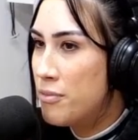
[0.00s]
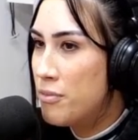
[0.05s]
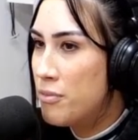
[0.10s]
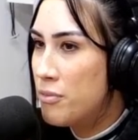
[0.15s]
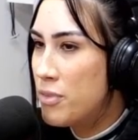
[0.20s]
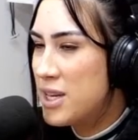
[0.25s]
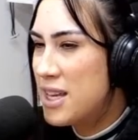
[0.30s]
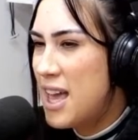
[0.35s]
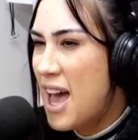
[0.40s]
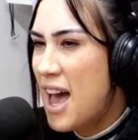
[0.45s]

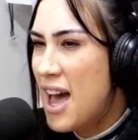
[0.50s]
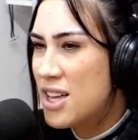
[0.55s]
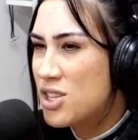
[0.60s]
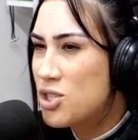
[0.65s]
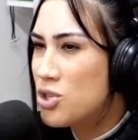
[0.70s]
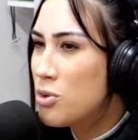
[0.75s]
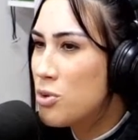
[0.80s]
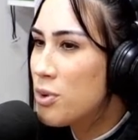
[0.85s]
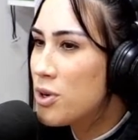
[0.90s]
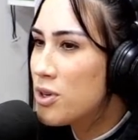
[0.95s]
But yeah,
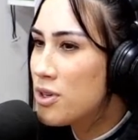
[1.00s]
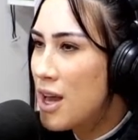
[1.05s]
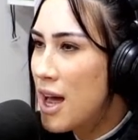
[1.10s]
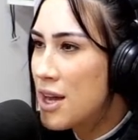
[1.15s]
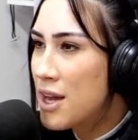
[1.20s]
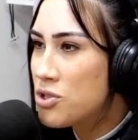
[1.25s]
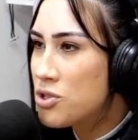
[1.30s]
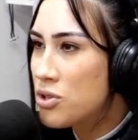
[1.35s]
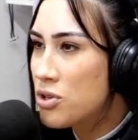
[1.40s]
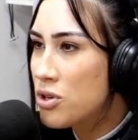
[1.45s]
super
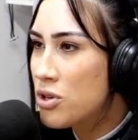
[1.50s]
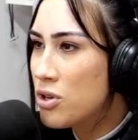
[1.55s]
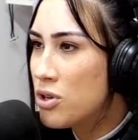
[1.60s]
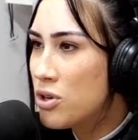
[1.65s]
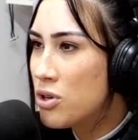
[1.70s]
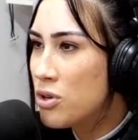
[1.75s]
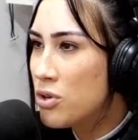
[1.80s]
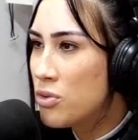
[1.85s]
natural,